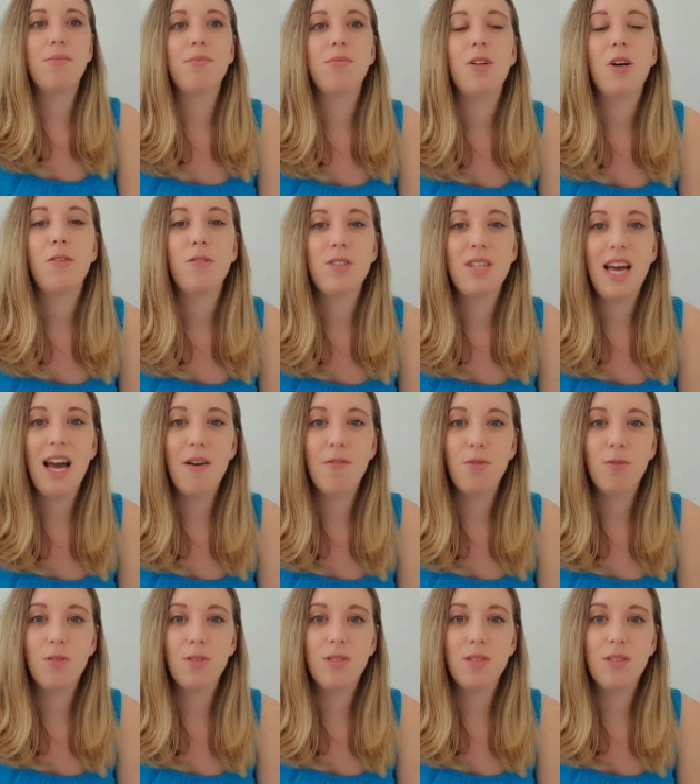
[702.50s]
obviously
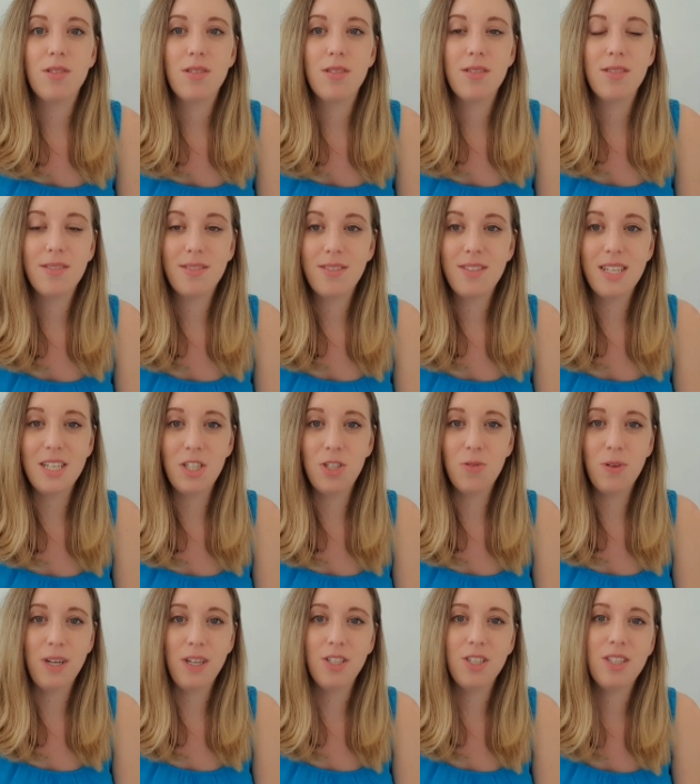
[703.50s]
everyone's
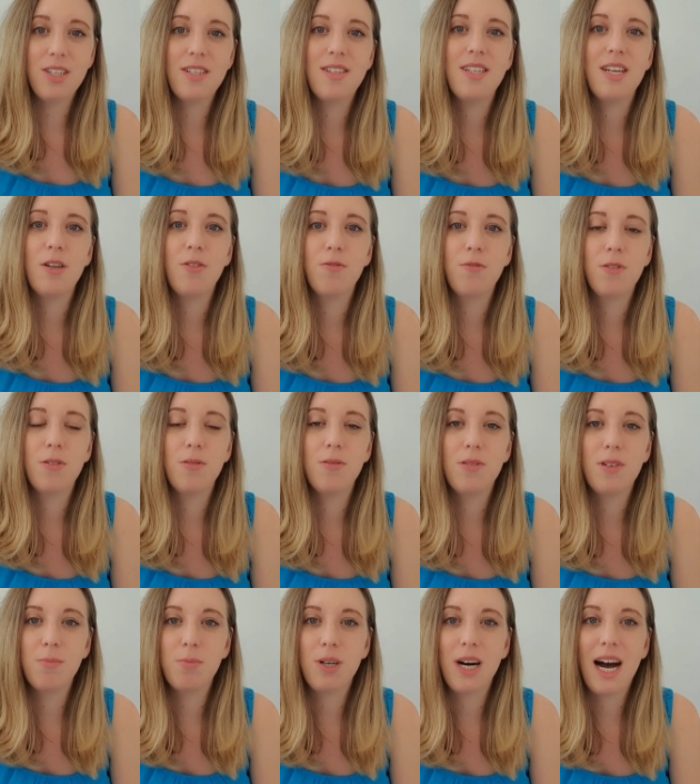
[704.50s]
situation is
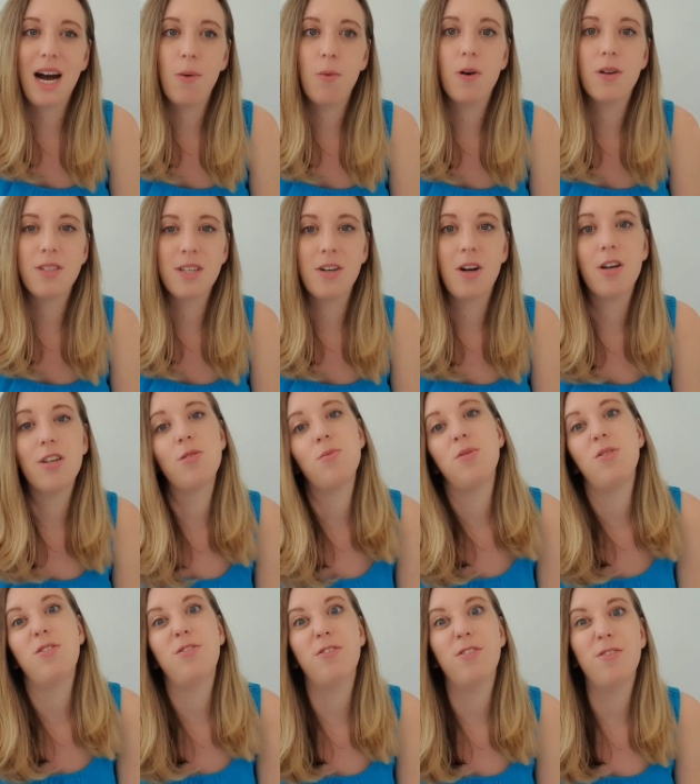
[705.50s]
different, but I was in
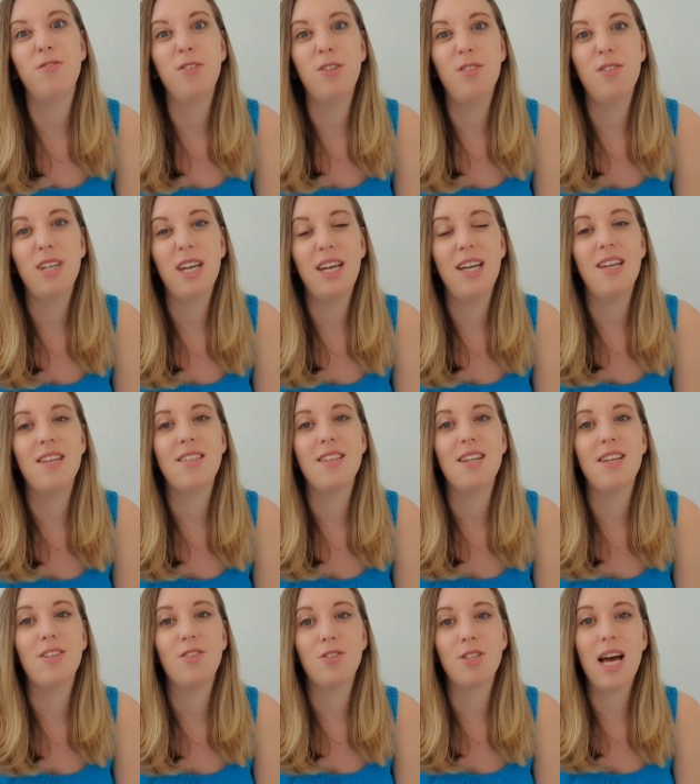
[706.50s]
hospital for a few days, and
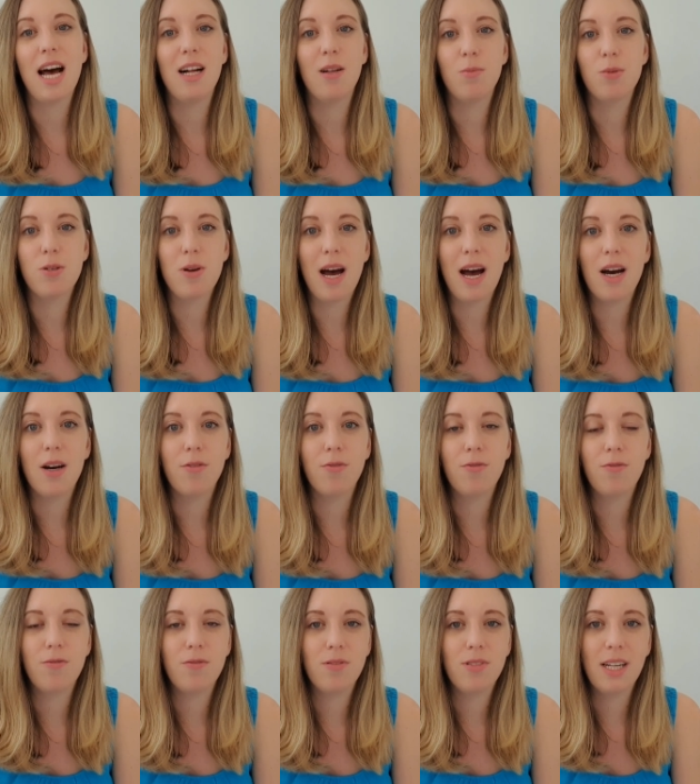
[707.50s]
it just helped to have
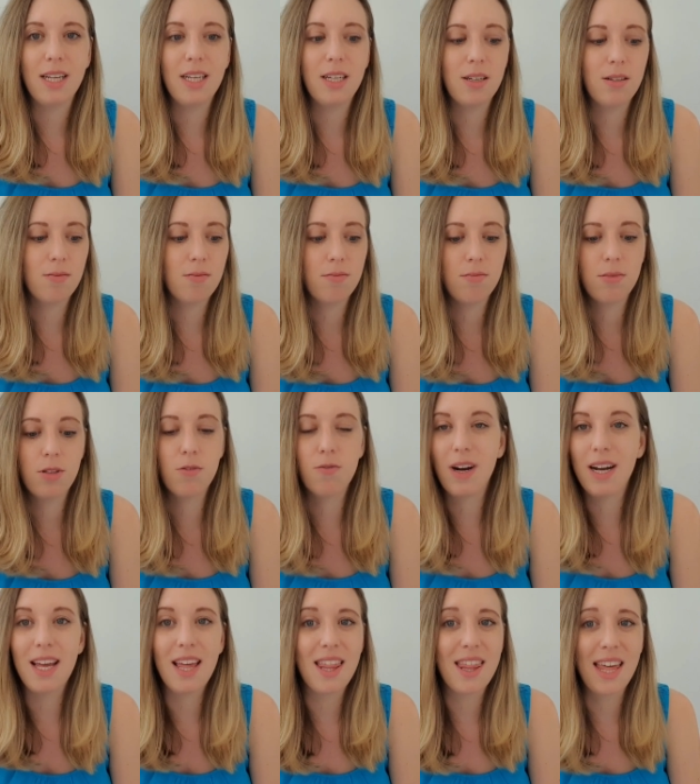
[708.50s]
like the
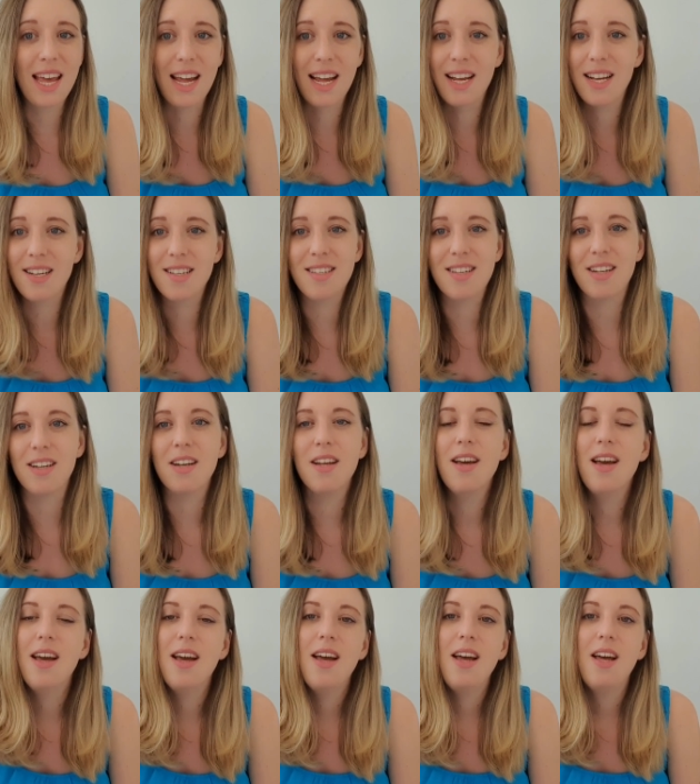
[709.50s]
right things. And
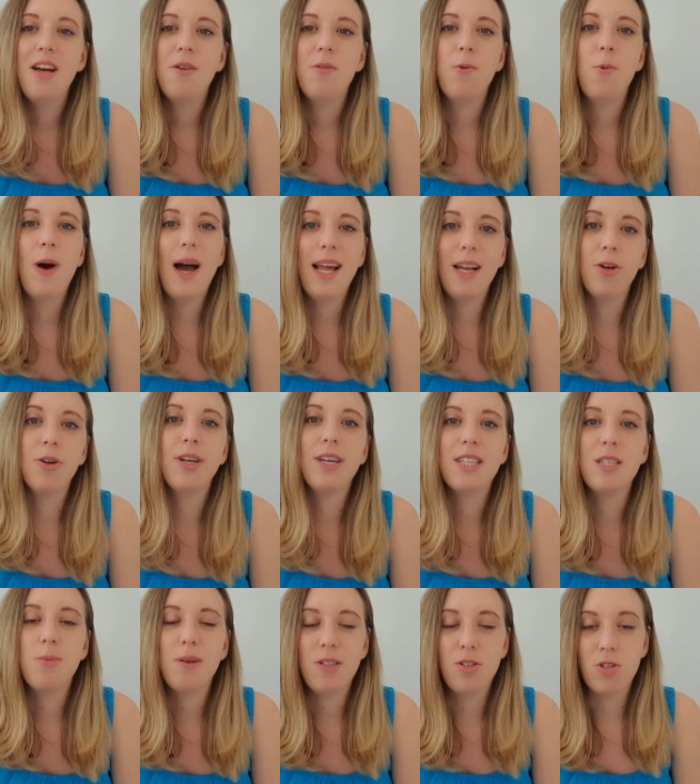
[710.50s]
we were lucky
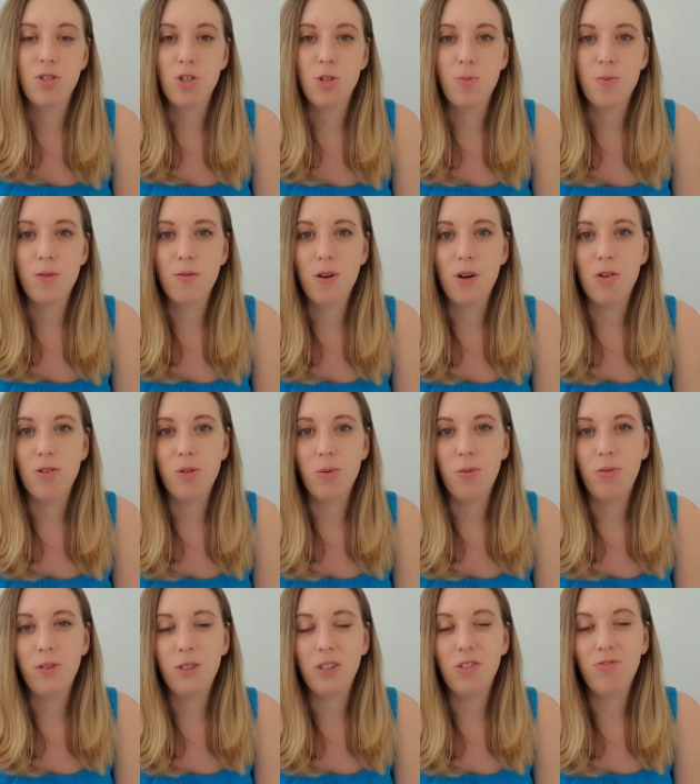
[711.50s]
to be just up the road if
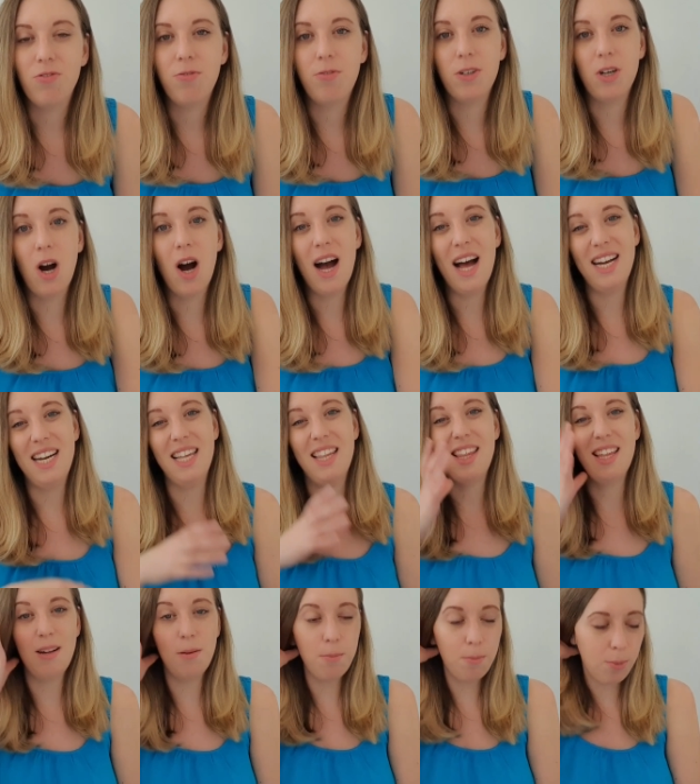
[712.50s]
we forgot
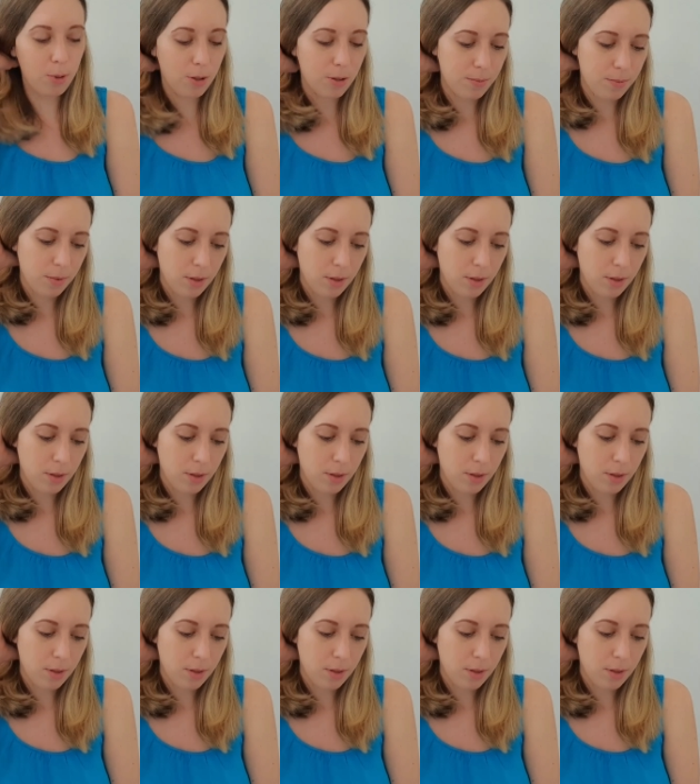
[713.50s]
anything. But